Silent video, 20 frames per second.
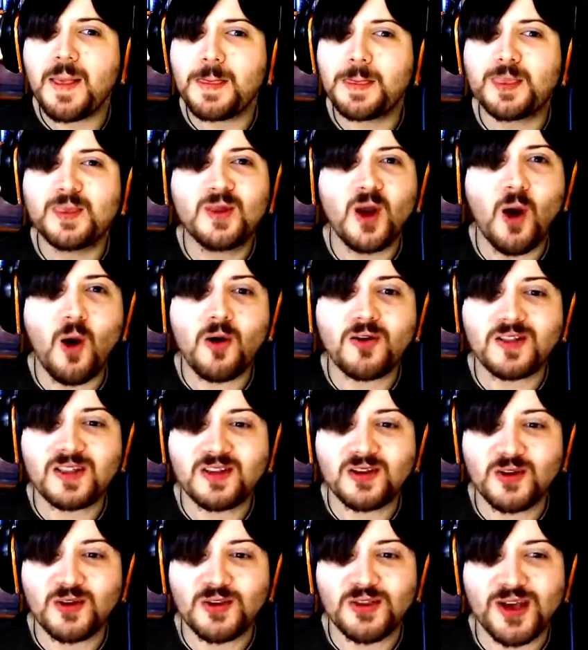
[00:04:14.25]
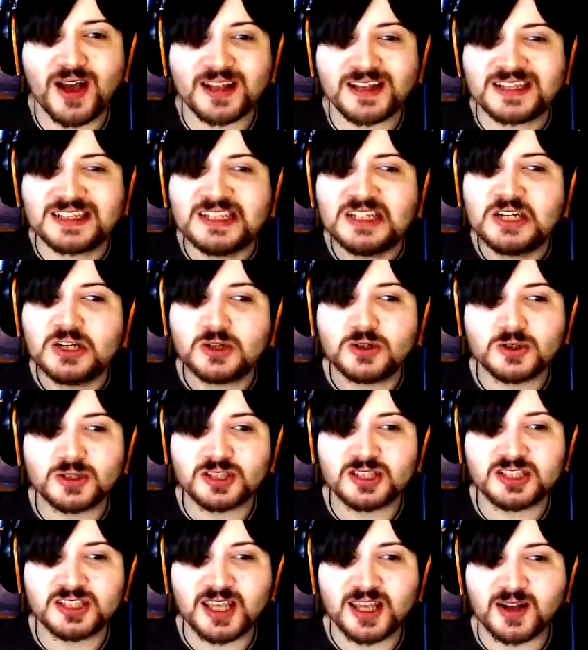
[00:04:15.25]
Don't do that. Or
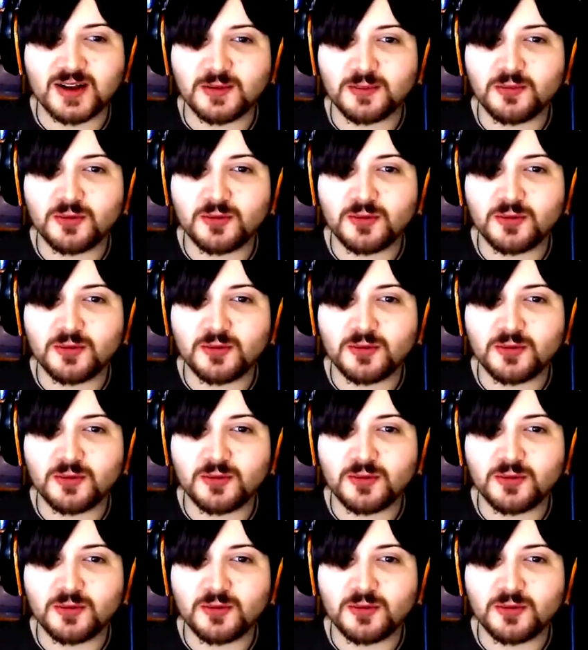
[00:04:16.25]
skeleton.